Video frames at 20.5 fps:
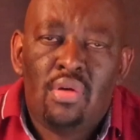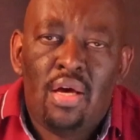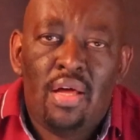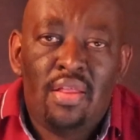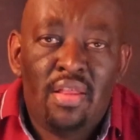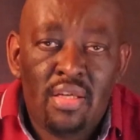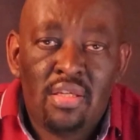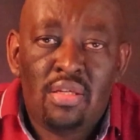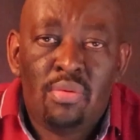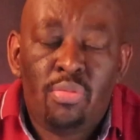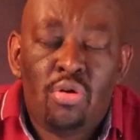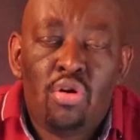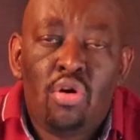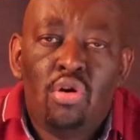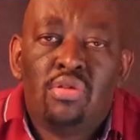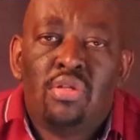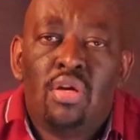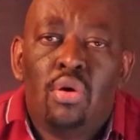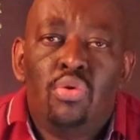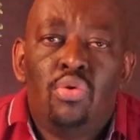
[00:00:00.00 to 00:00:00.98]
And this is
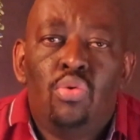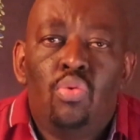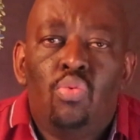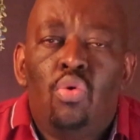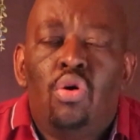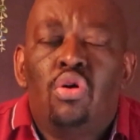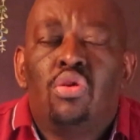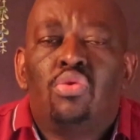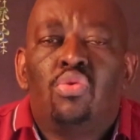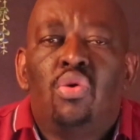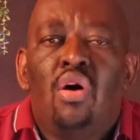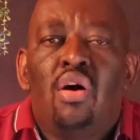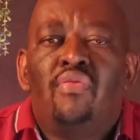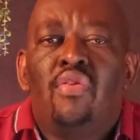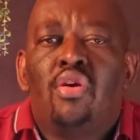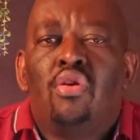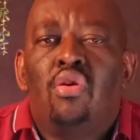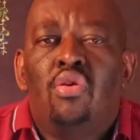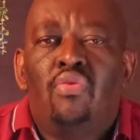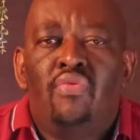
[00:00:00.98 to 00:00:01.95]
because I would want to
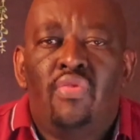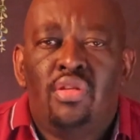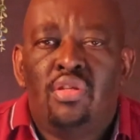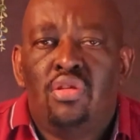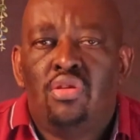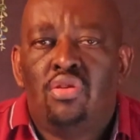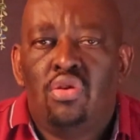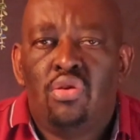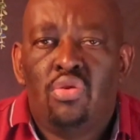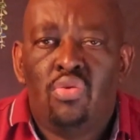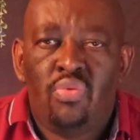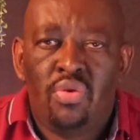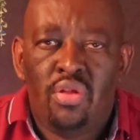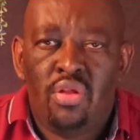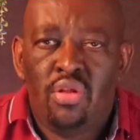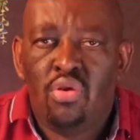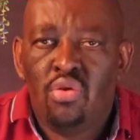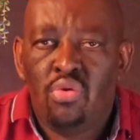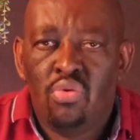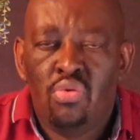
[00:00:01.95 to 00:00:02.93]
have a conversation
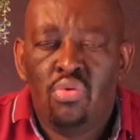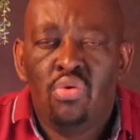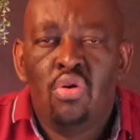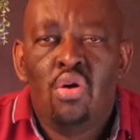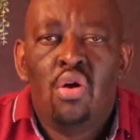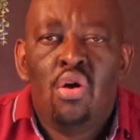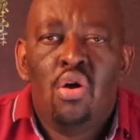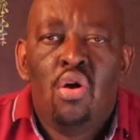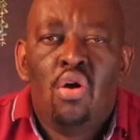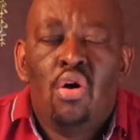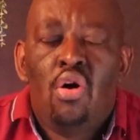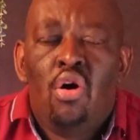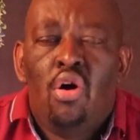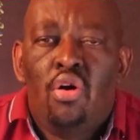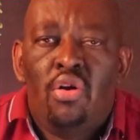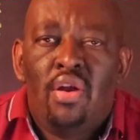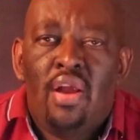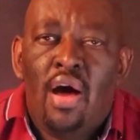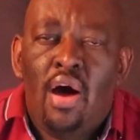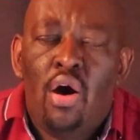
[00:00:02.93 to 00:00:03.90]
with you
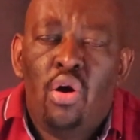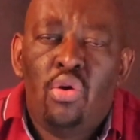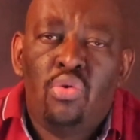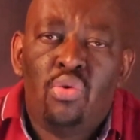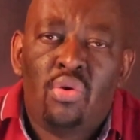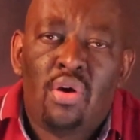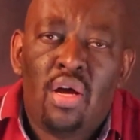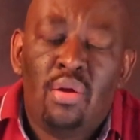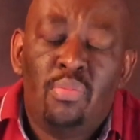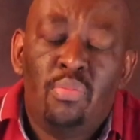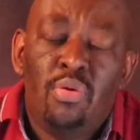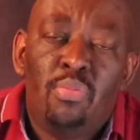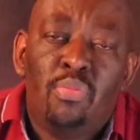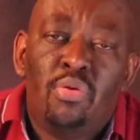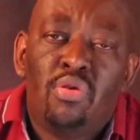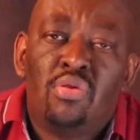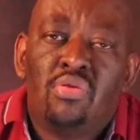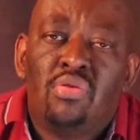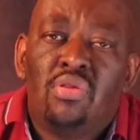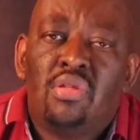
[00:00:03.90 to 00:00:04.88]
on how you can be
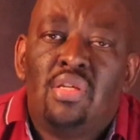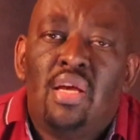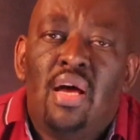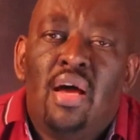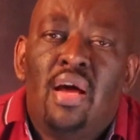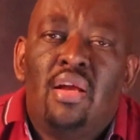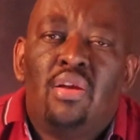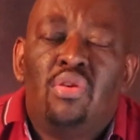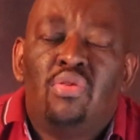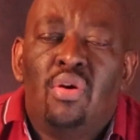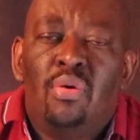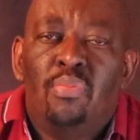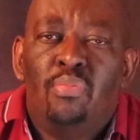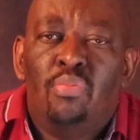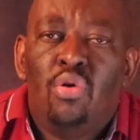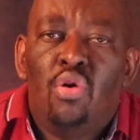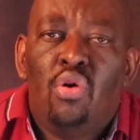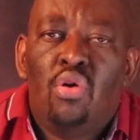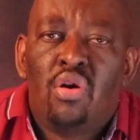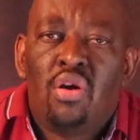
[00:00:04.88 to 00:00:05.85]
able to start your
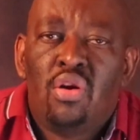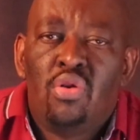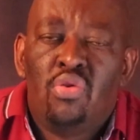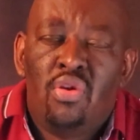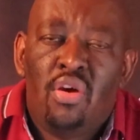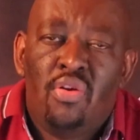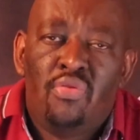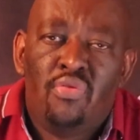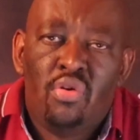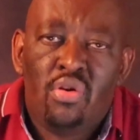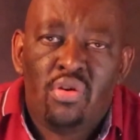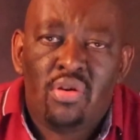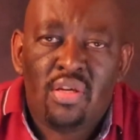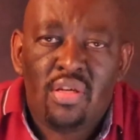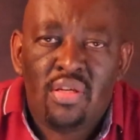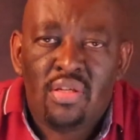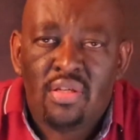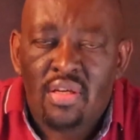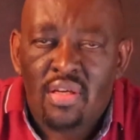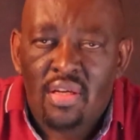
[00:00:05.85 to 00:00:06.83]
blog in your
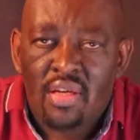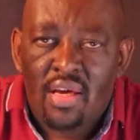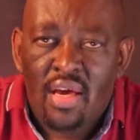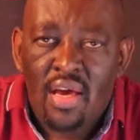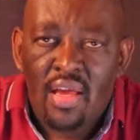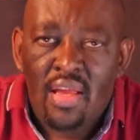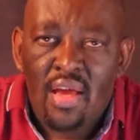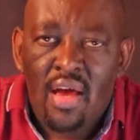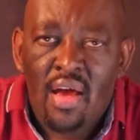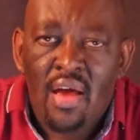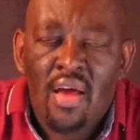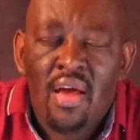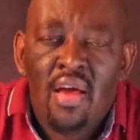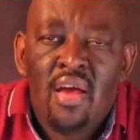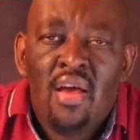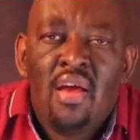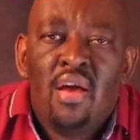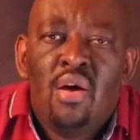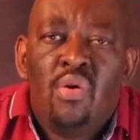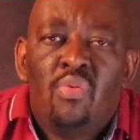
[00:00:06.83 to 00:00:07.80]
40s in Kenya
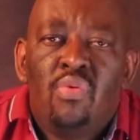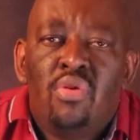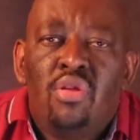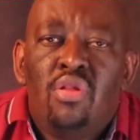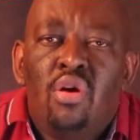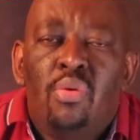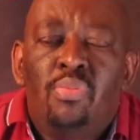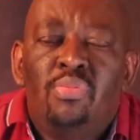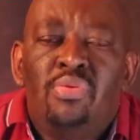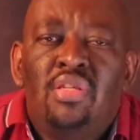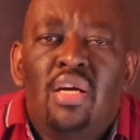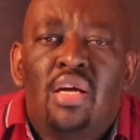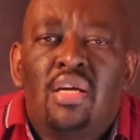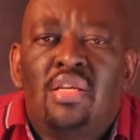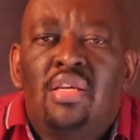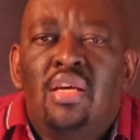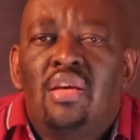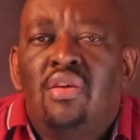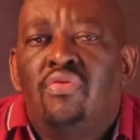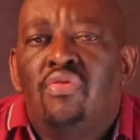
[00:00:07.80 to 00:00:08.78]
with the
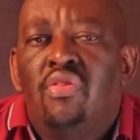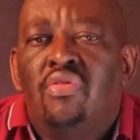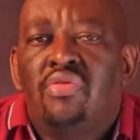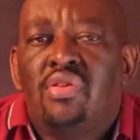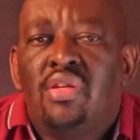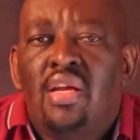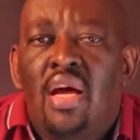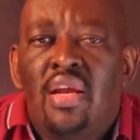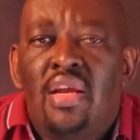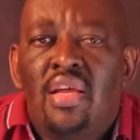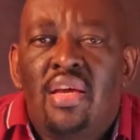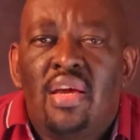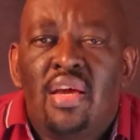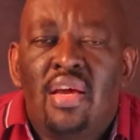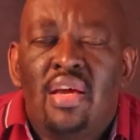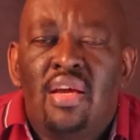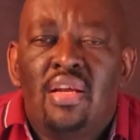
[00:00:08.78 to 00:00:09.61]
objective of turning